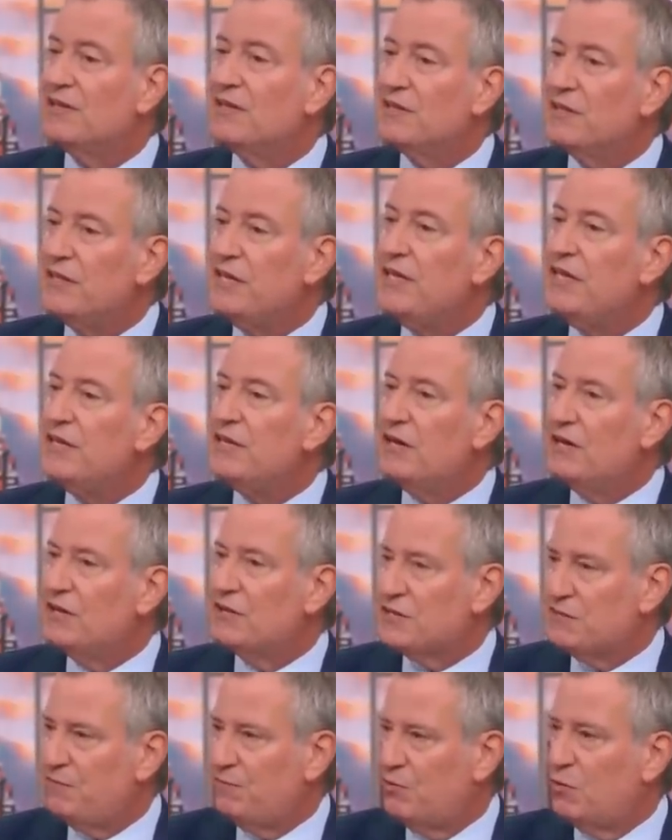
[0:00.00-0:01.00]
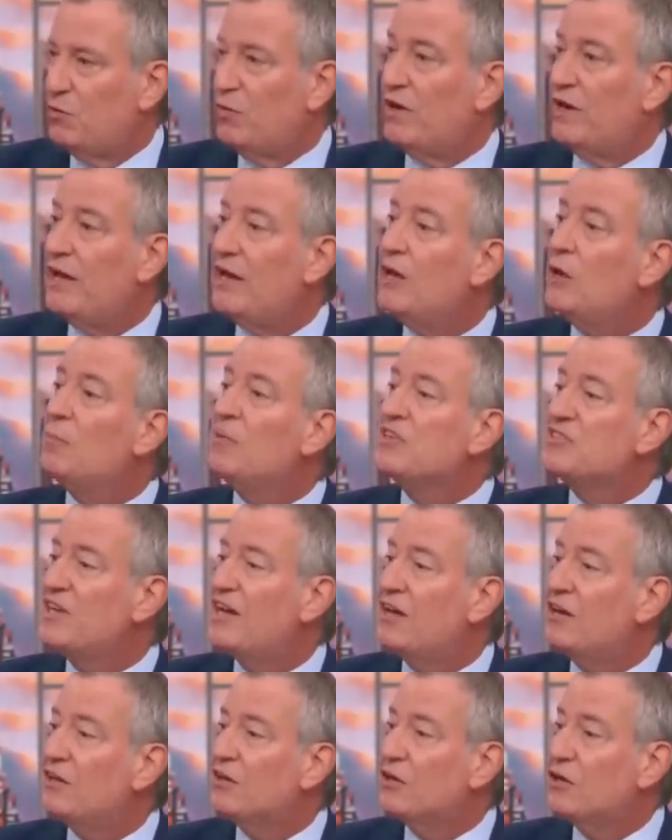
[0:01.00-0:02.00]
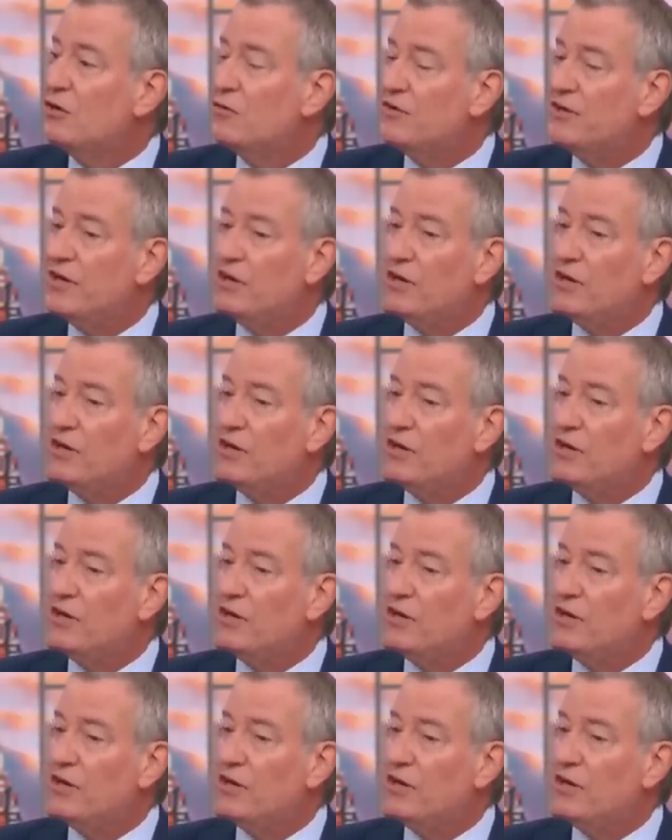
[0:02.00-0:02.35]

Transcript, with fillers: lead us forward, help us out of the COVID